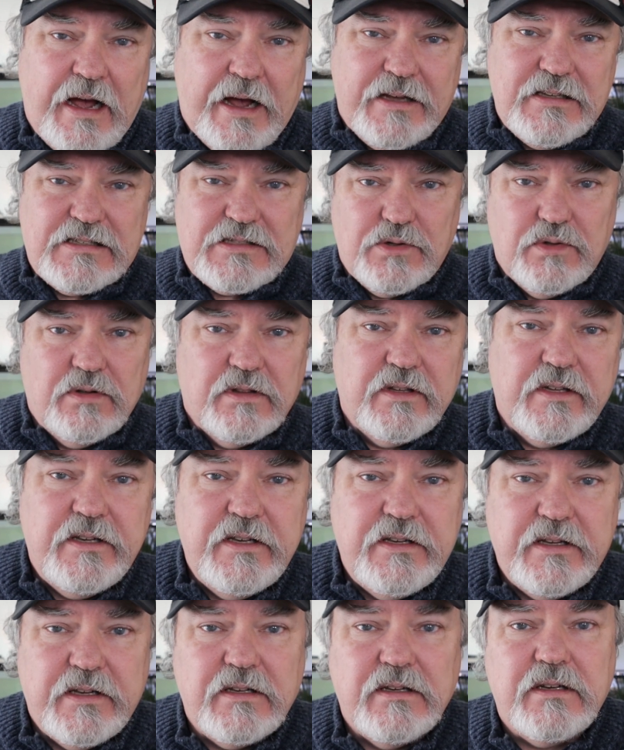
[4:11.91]
I
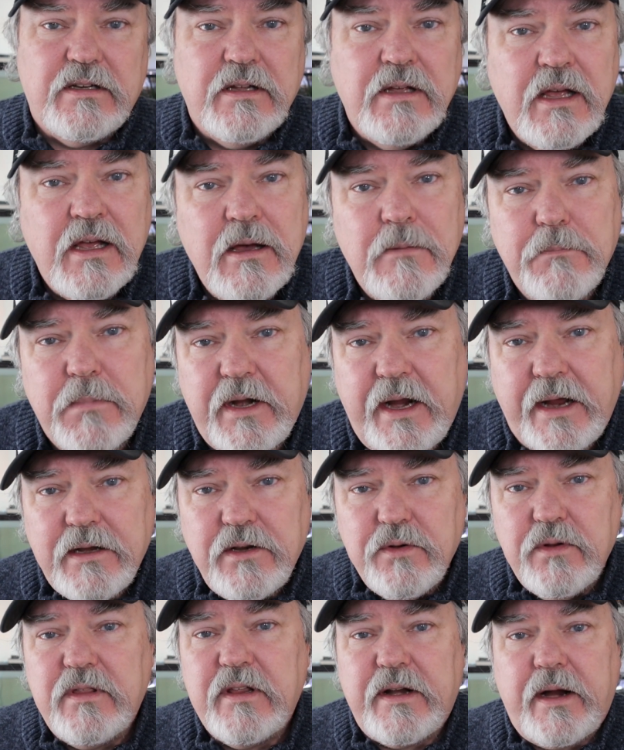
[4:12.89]
certainly didn't, but I
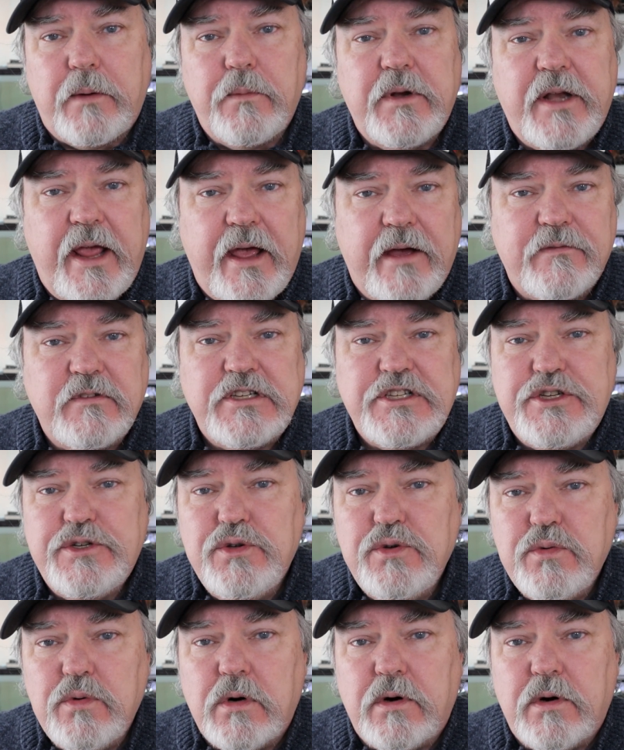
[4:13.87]
knew that I would have 2